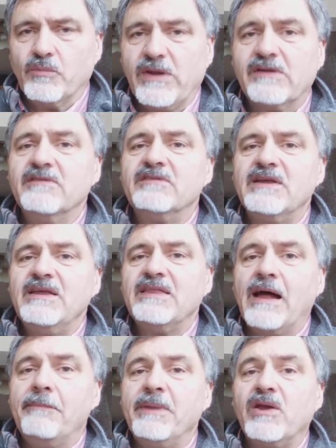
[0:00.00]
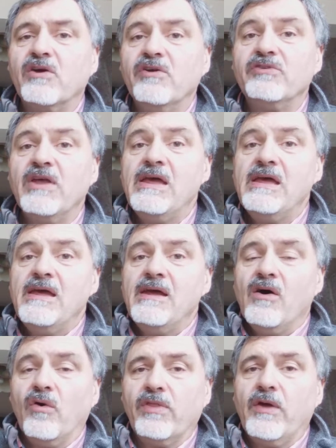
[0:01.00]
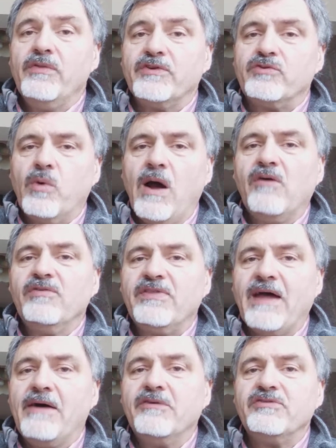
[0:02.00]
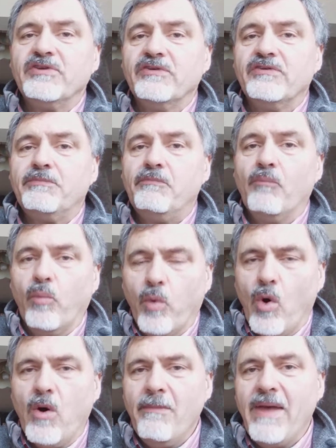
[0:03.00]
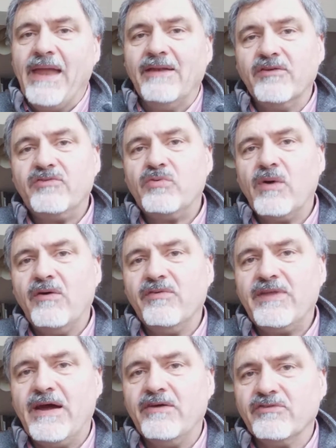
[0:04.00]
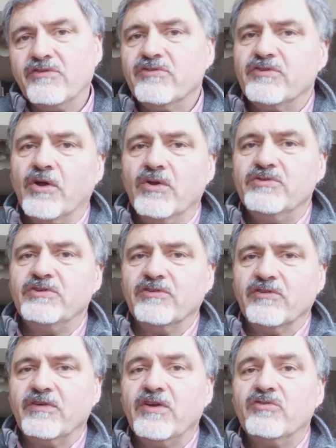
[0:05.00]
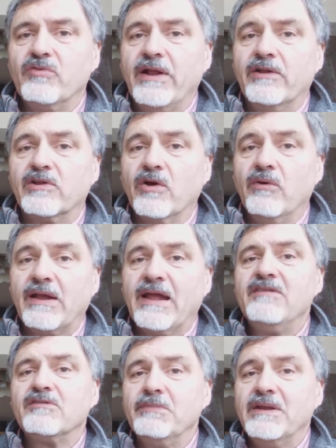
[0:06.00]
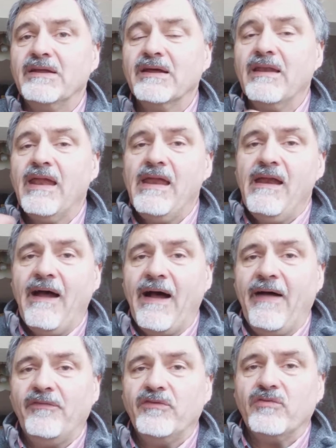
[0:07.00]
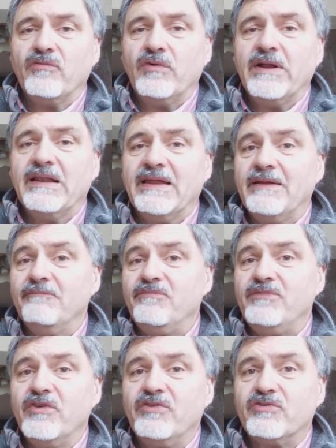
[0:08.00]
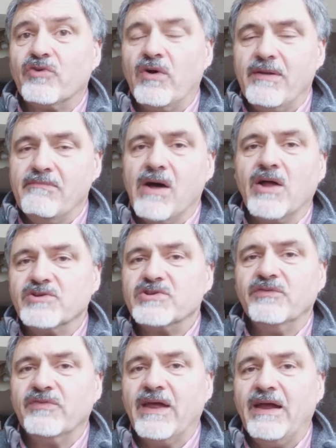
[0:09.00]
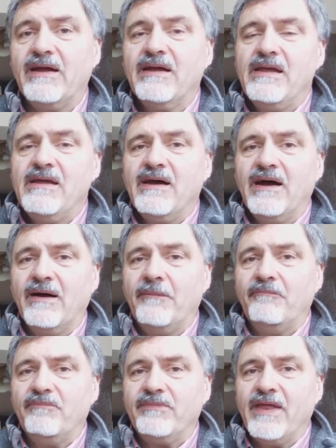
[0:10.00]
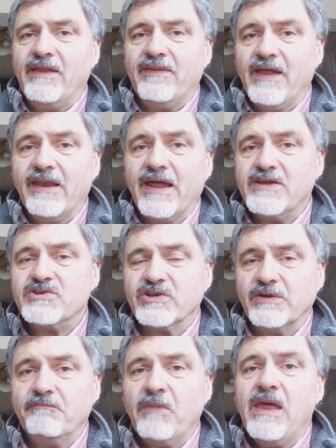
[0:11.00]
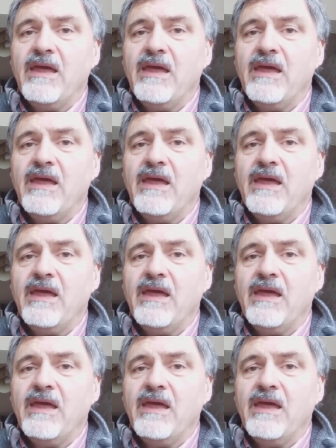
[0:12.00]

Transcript: We can see that because although the 12,000 war men, the 12,000 soldiers of Israel go against Midian and really destroy much of their nation,